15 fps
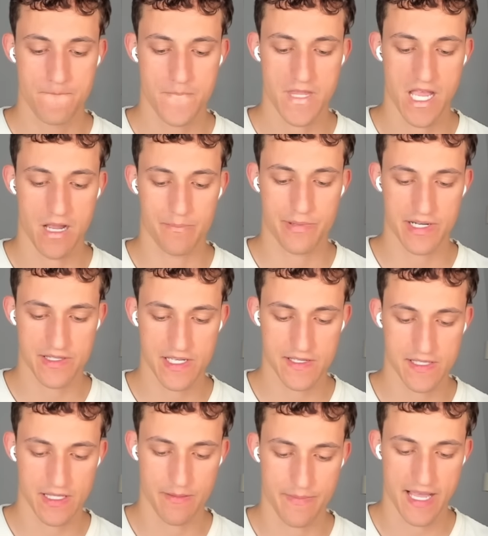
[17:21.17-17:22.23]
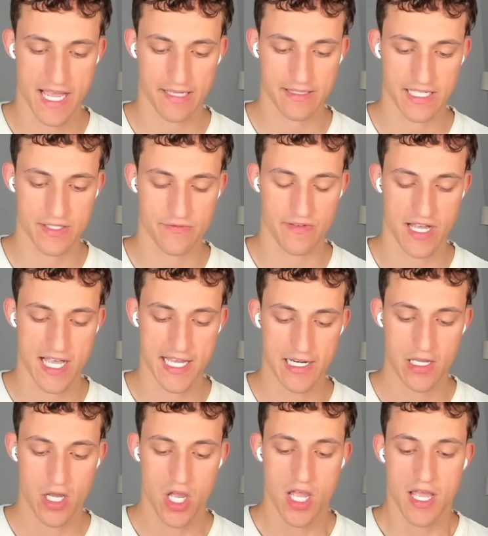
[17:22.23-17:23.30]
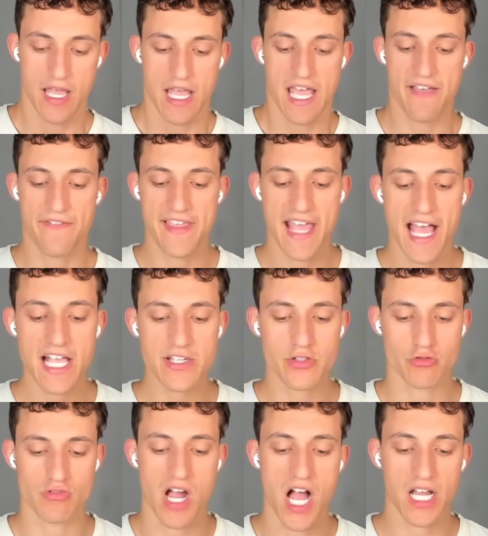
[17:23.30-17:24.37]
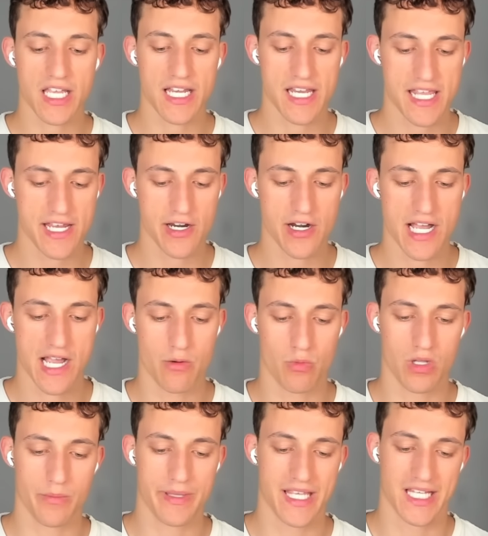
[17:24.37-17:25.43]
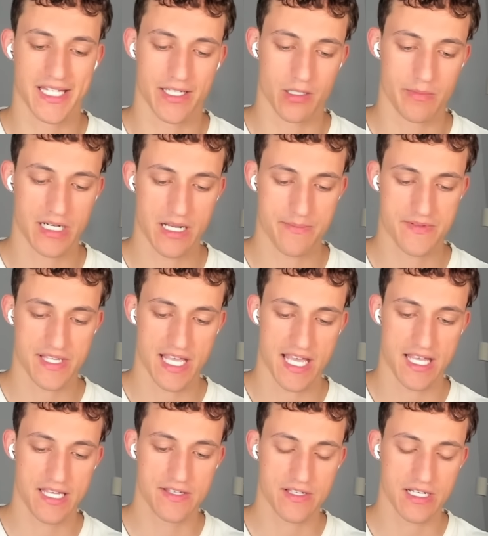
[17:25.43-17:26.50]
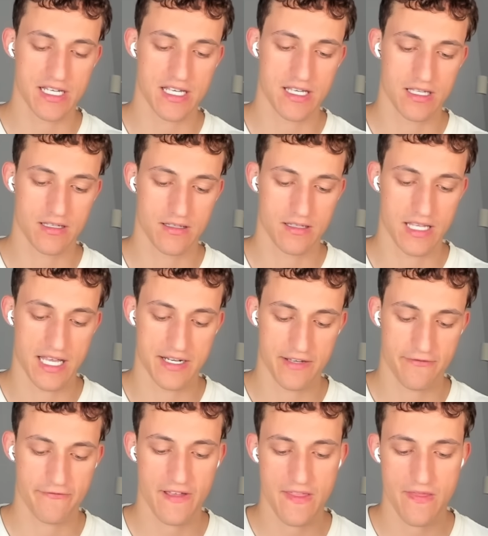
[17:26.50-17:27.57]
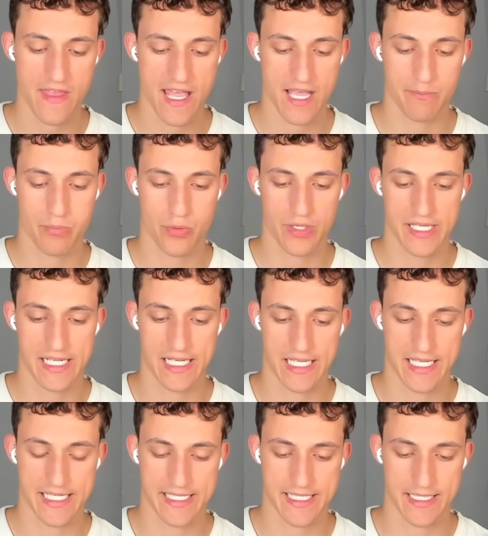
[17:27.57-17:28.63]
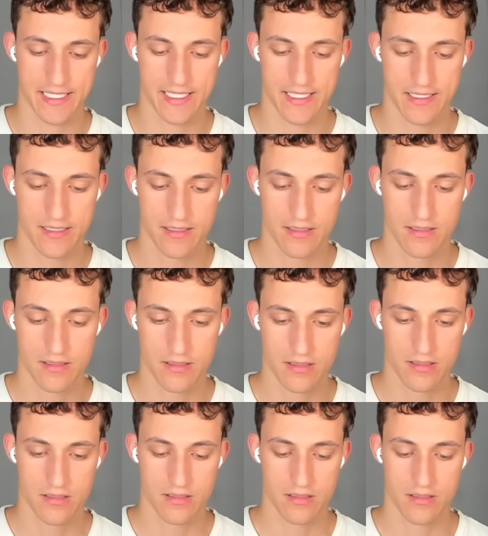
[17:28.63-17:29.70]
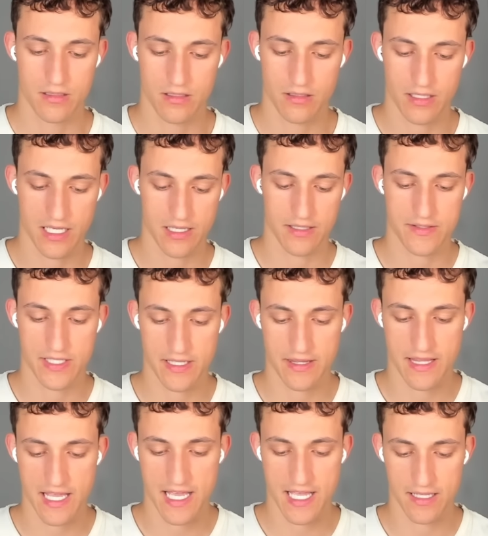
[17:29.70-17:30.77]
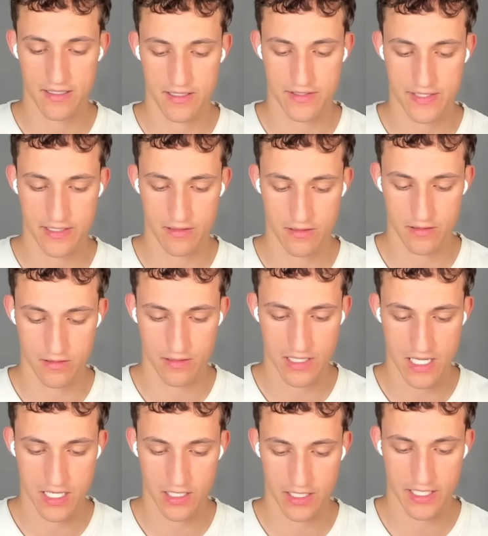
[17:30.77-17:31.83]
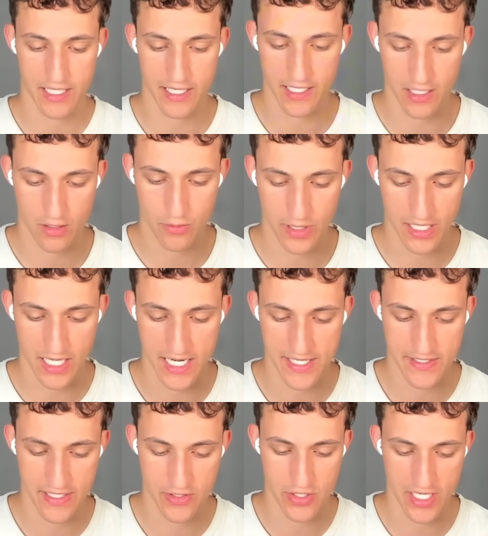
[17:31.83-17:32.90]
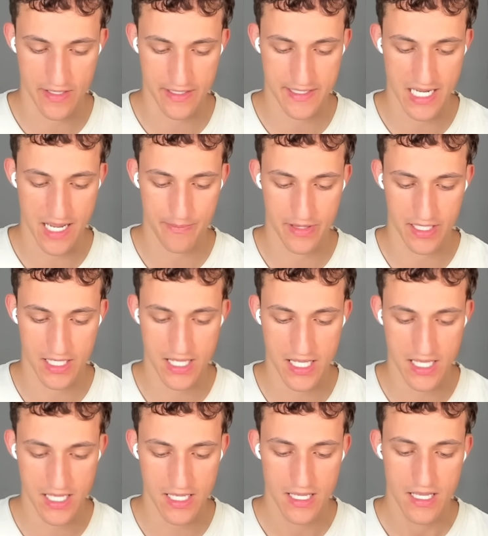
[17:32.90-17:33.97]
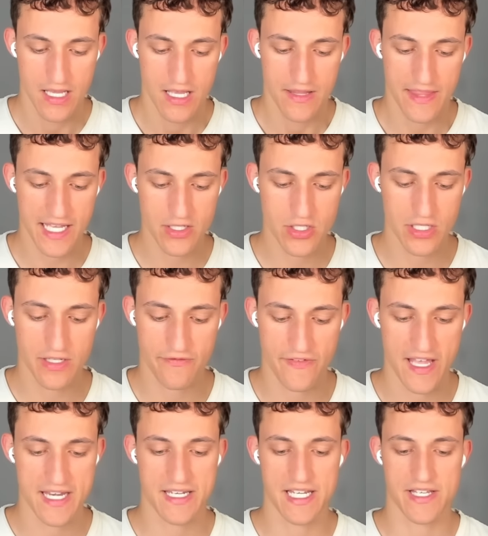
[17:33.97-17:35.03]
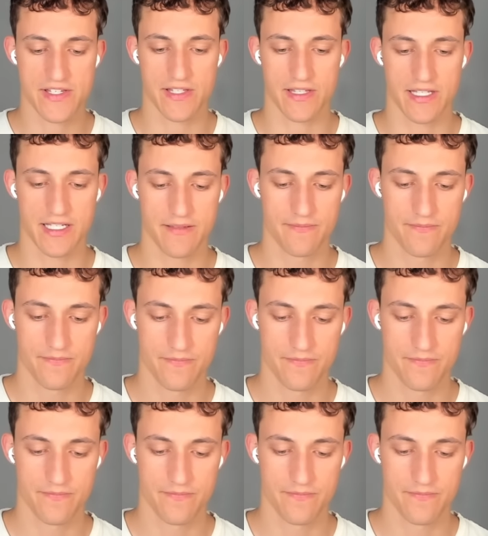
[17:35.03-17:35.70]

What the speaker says: Nah, Princess in the back, that's fine. If he has Rocket here, I will be a little bit upset. He's gonna, yeah, defend that pretty nicely. Okay, let's hit that. Let's hit a little log here. Quick ICG at the top of the key. That should defend decently.